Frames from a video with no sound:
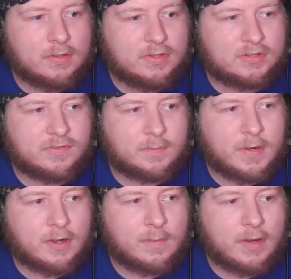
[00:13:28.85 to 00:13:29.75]
Just for
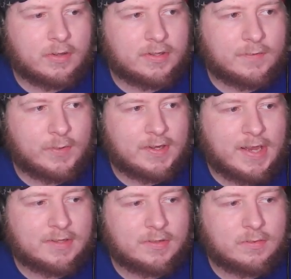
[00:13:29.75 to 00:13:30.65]
parabolic if we
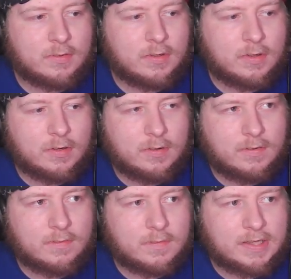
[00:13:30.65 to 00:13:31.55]
got to.
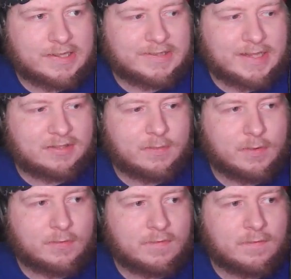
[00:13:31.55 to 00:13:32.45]
I think that's the
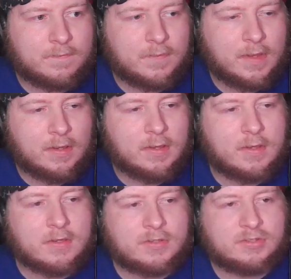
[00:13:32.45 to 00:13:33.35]
move.
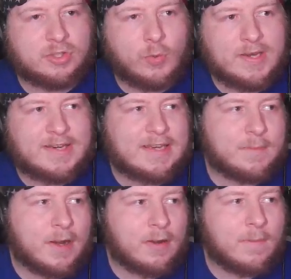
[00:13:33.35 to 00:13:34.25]
So we need
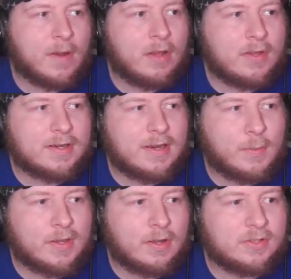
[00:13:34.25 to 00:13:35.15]
parabolic, and
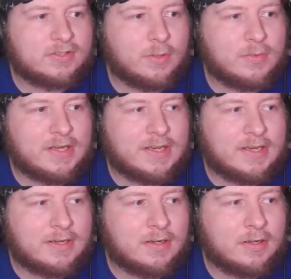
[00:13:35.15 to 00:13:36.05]
we also
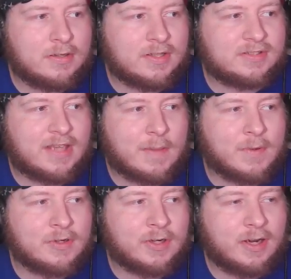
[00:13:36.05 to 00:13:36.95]
need to escape
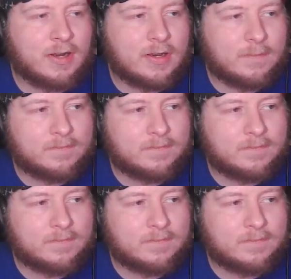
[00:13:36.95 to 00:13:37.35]
it during a hunt.